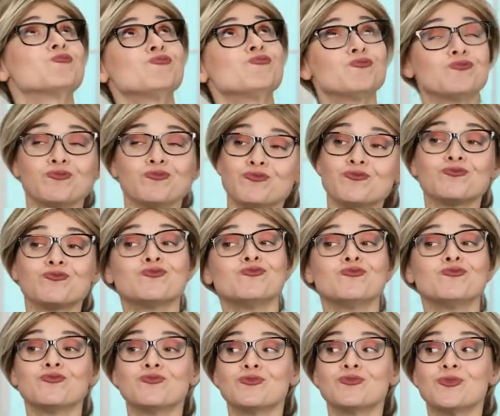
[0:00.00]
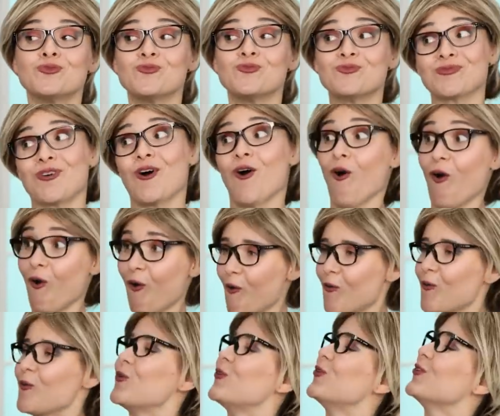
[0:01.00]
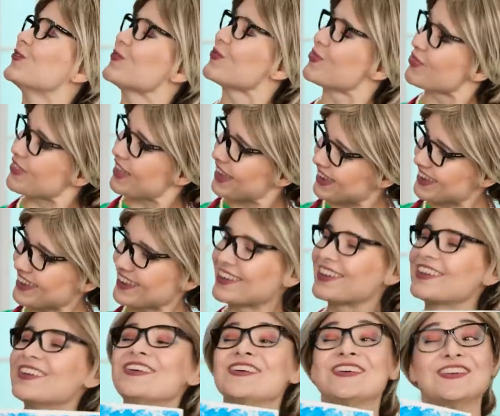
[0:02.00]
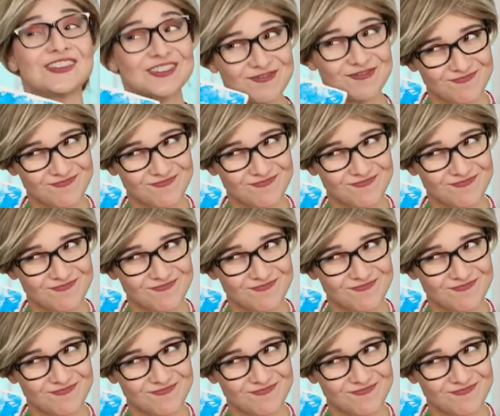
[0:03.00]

we wait. Aha! A gullible, I mean,